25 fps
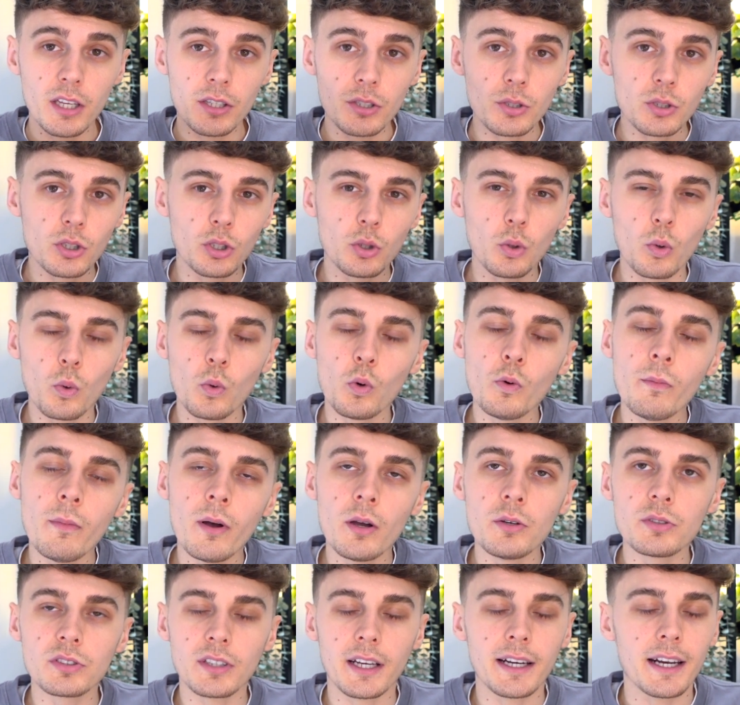You can
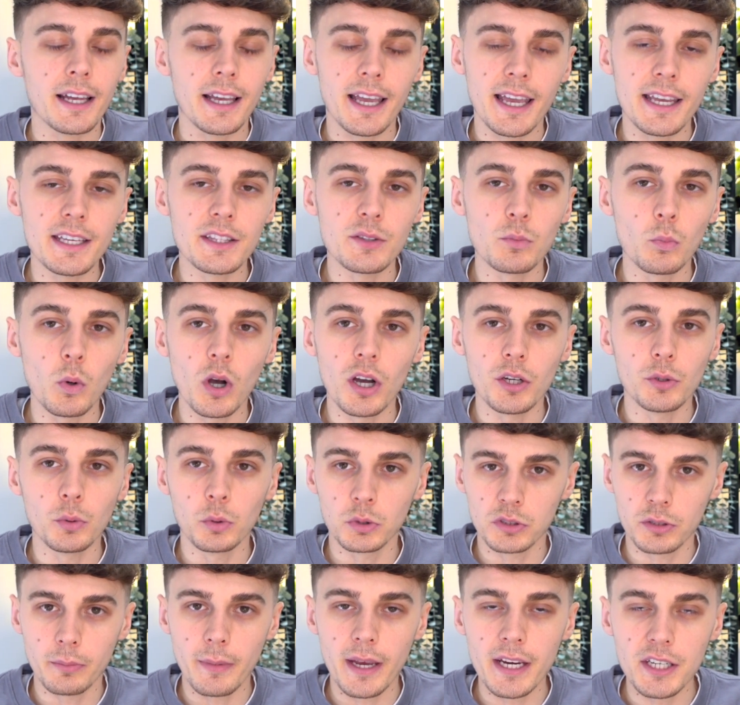almost, and I hate the word
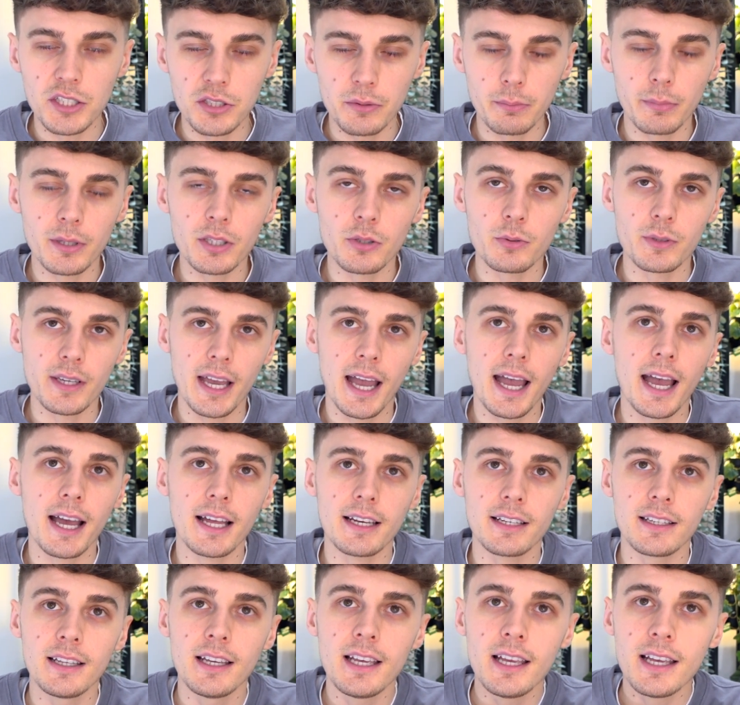automation, but you
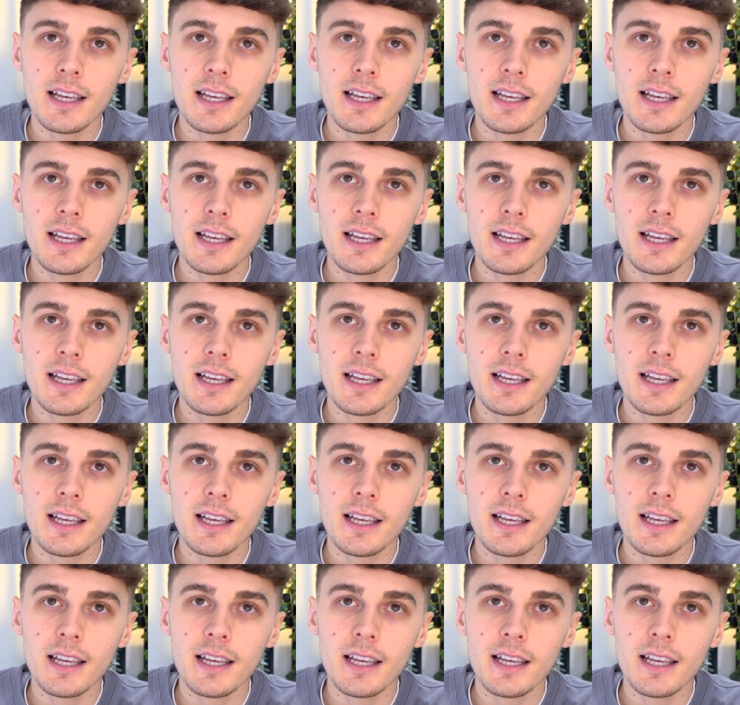can